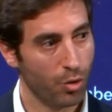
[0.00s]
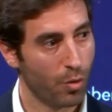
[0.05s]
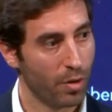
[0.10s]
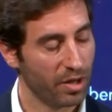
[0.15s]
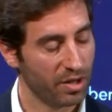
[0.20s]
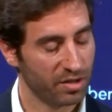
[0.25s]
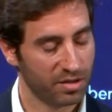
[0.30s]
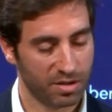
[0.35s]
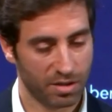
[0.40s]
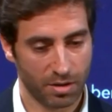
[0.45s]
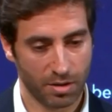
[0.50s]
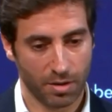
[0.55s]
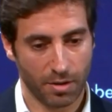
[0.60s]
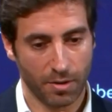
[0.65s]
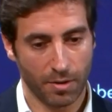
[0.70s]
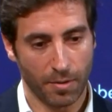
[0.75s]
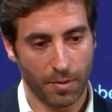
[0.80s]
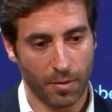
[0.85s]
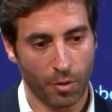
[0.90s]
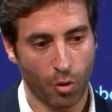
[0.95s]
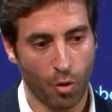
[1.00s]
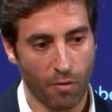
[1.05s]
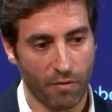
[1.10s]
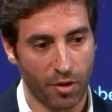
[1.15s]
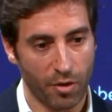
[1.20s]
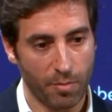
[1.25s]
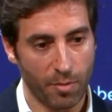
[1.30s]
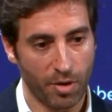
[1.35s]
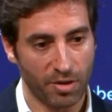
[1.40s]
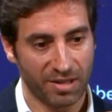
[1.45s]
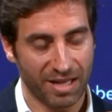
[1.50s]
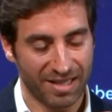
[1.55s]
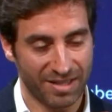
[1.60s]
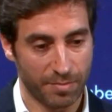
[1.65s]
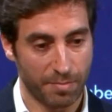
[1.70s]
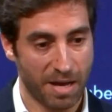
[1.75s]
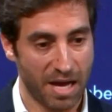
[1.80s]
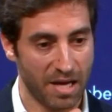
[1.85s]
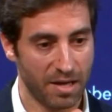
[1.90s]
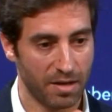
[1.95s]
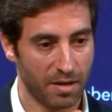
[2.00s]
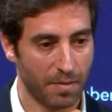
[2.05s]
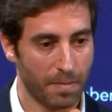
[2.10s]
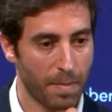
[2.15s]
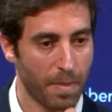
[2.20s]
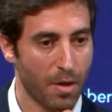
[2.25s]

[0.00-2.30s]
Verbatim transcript: US uh, government has banned